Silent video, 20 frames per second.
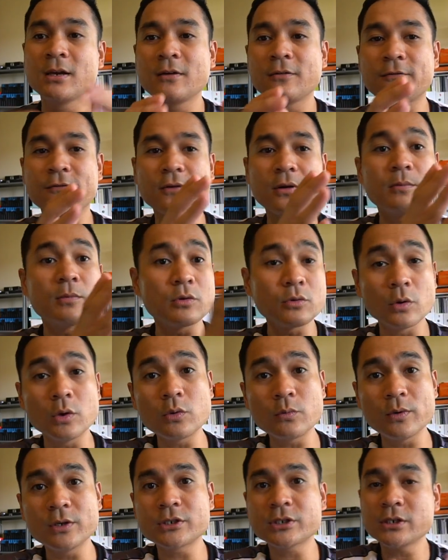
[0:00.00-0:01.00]
from road
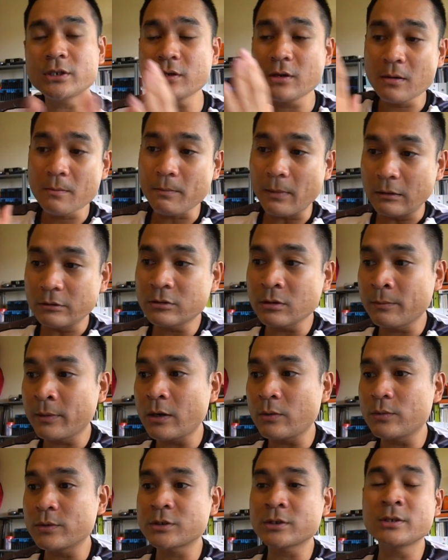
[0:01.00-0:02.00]
version, mountain
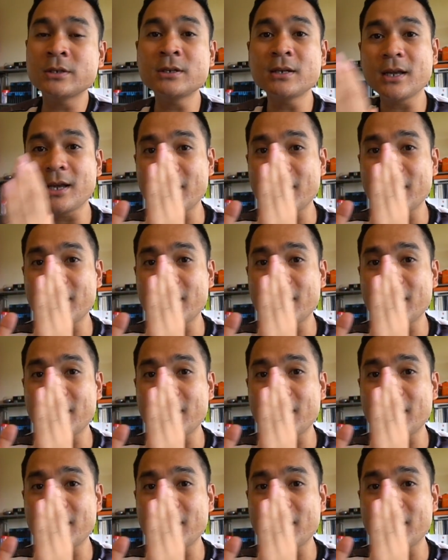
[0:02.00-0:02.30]
bike version,